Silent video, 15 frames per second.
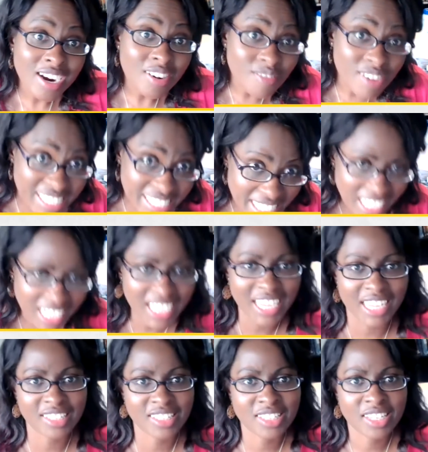
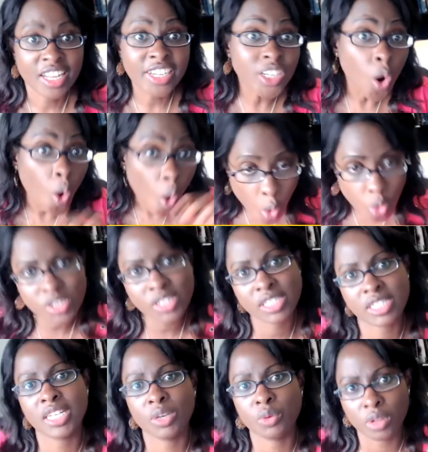resilient, the whole
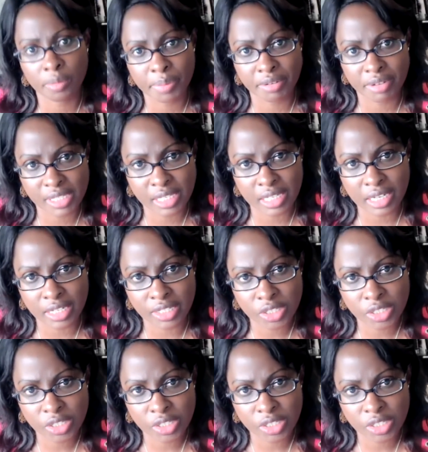city will be resilient.